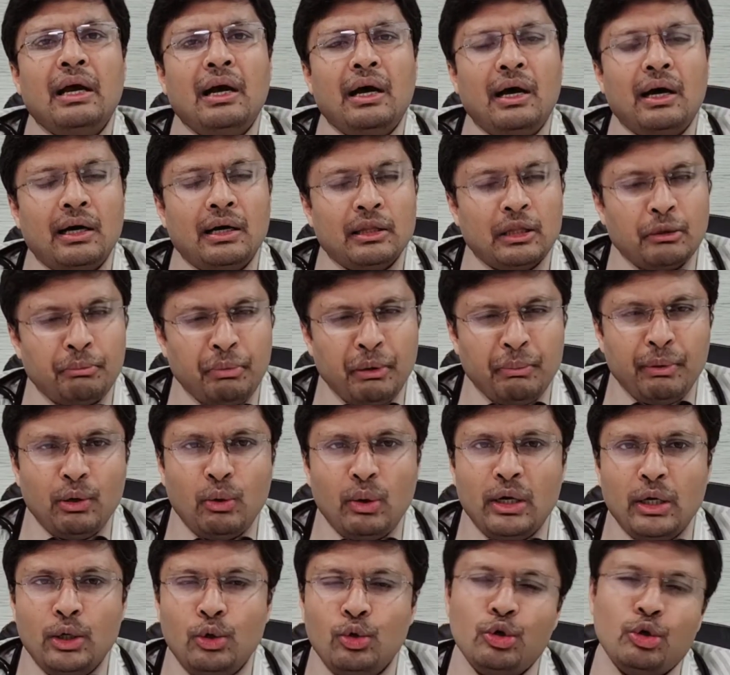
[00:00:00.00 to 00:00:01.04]
uh, the people who
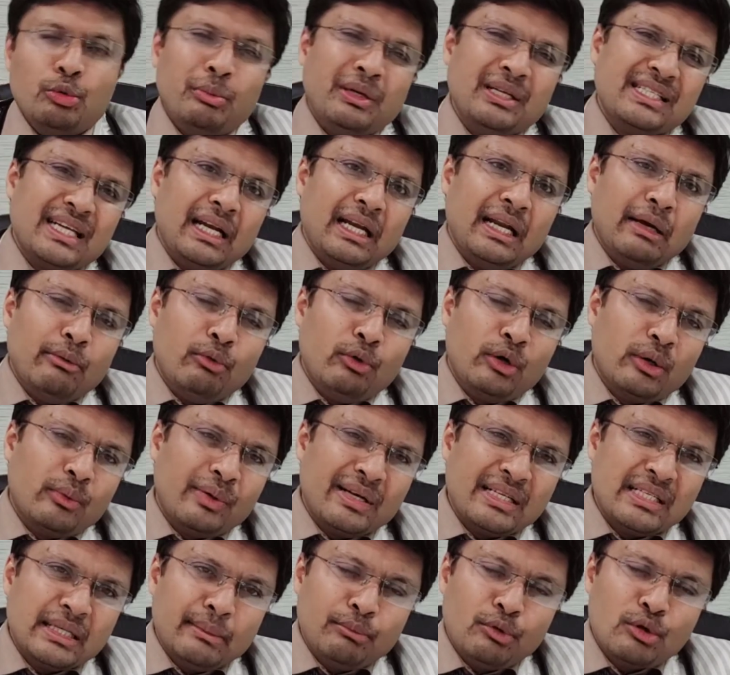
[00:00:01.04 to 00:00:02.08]
are new to my channel i would
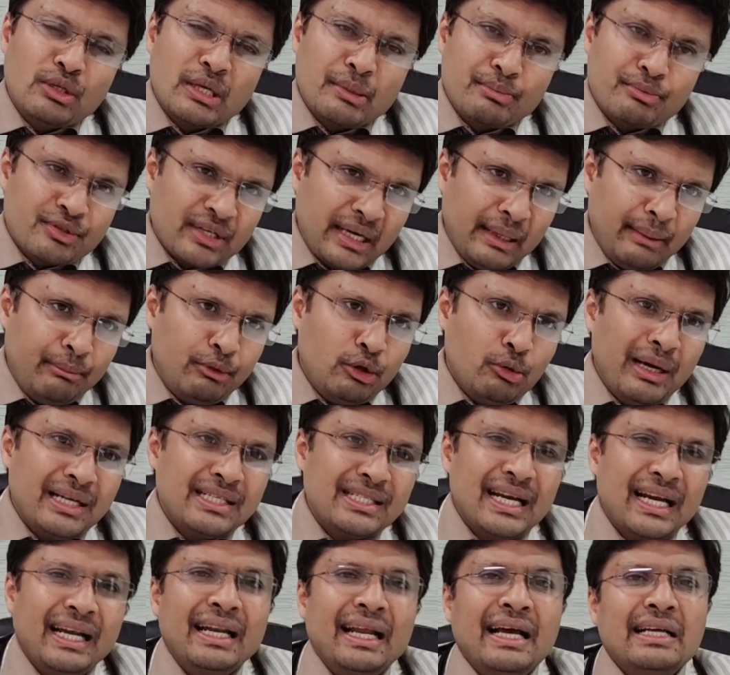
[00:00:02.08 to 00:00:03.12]
request them to subscribe to my
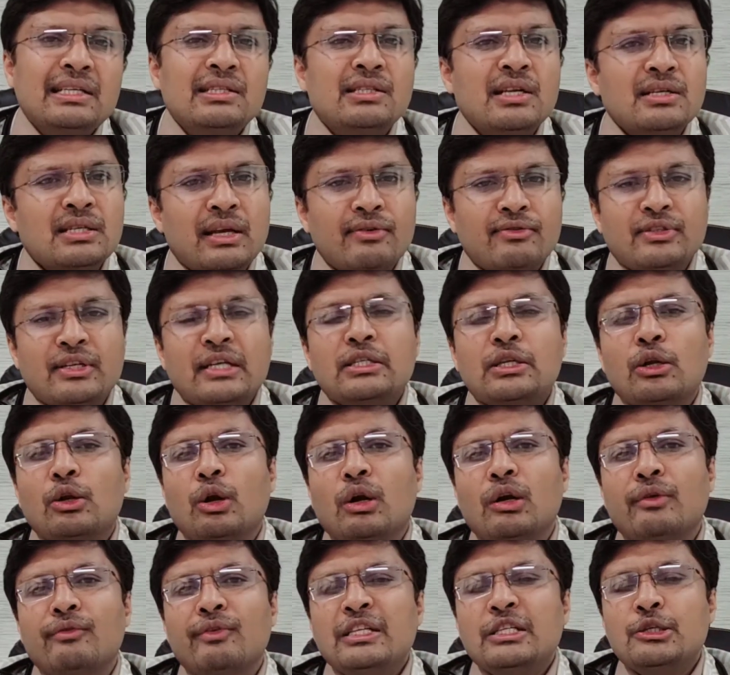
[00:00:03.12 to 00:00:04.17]
channel as this gives us a
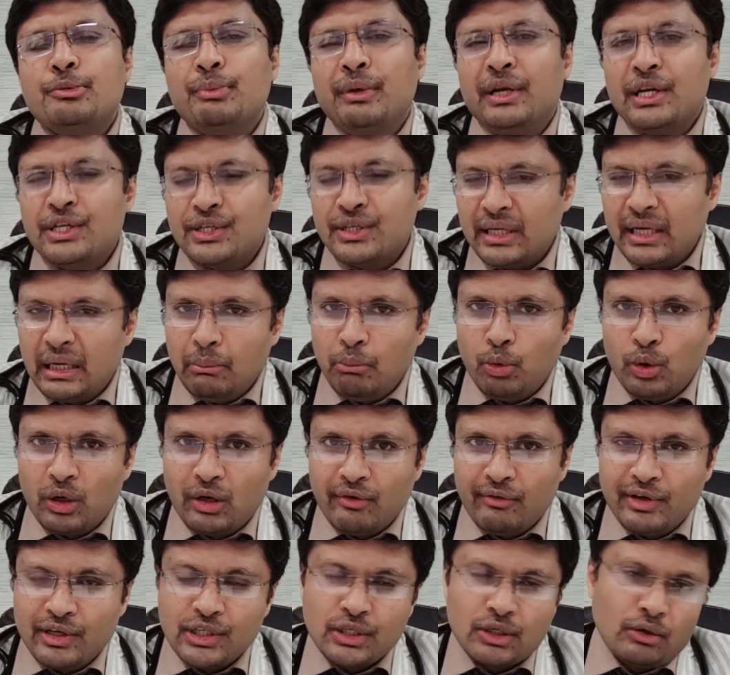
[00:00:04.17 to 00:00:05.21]
lot of inspiration and
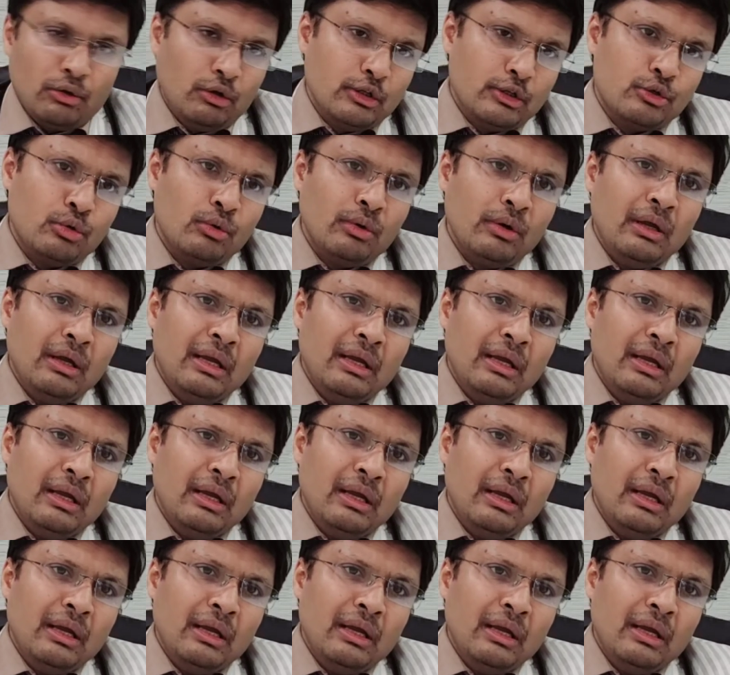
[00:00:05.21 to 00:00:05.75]
motivation also